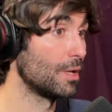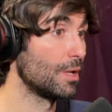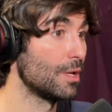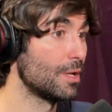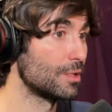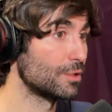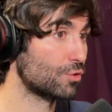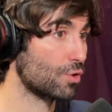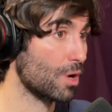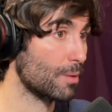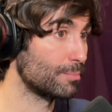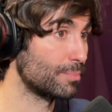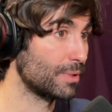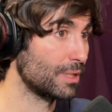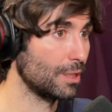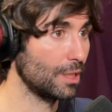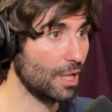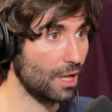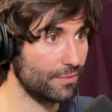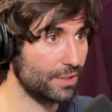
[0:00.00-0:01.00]
Or Trump
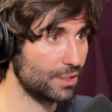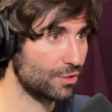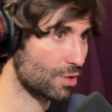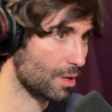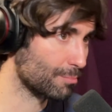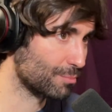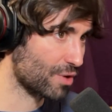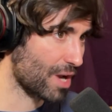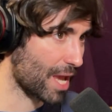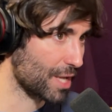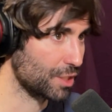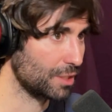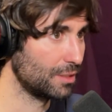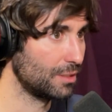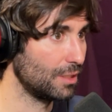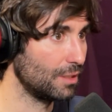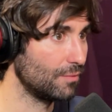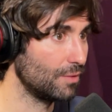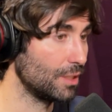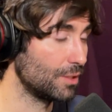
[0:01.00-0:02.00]
loving, Trump trashing
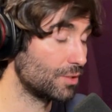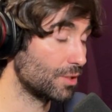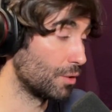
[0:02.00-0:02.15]
TV.